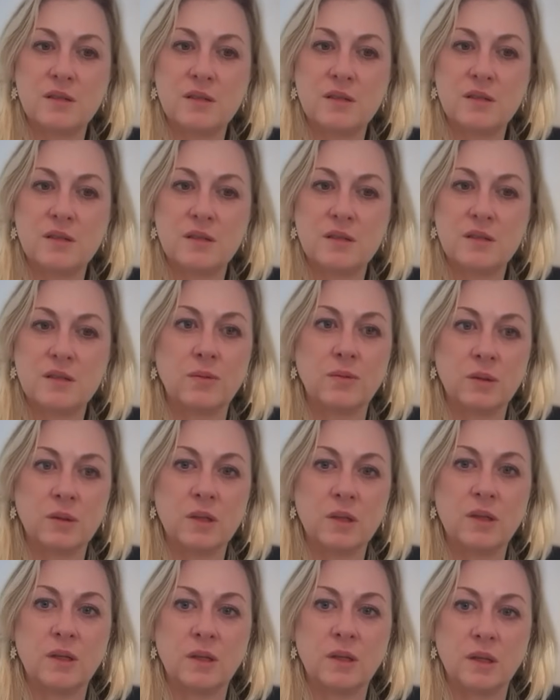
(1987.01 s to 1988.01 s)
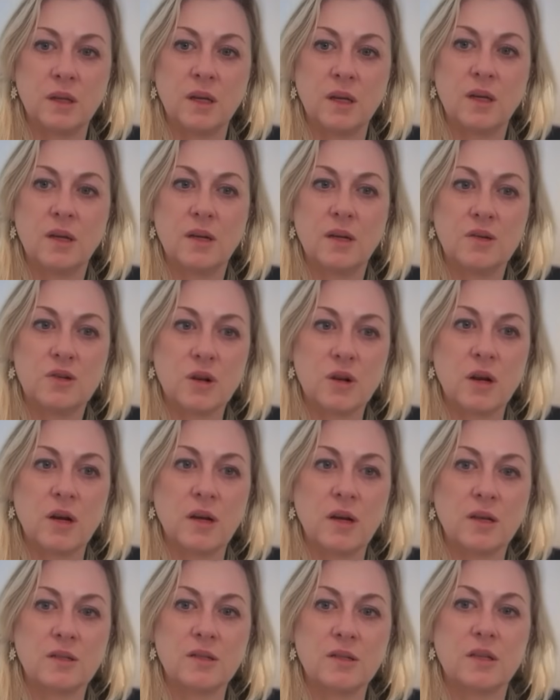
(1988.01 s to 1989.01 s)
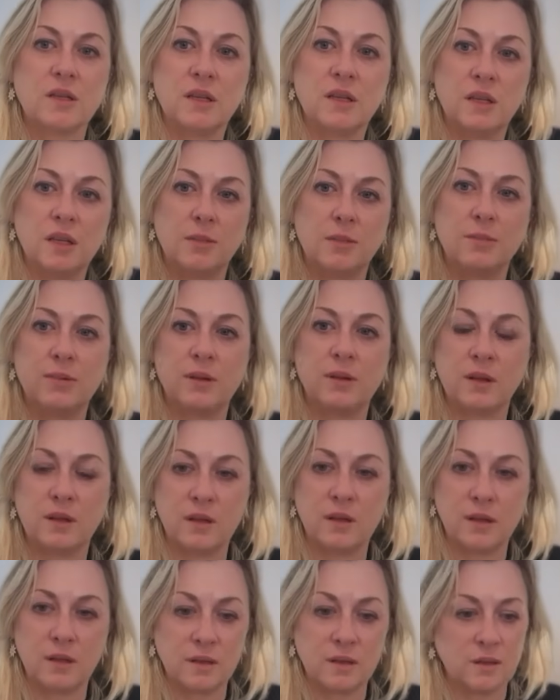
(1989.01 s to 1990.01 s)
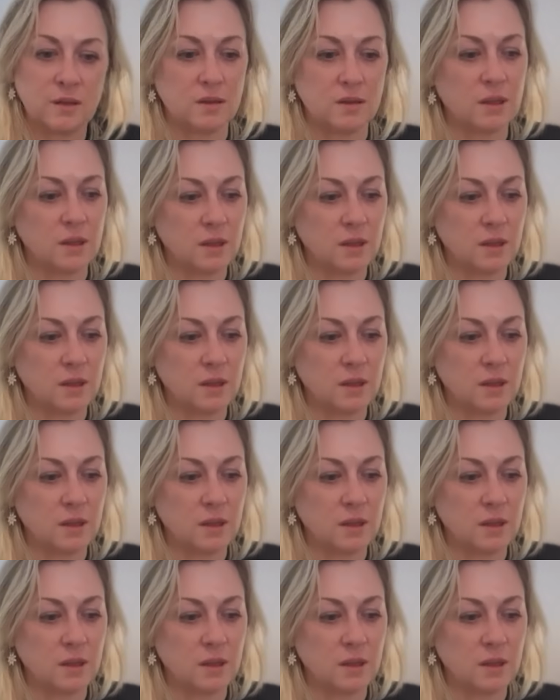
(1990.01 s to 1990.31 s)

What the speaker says: really trying to keep the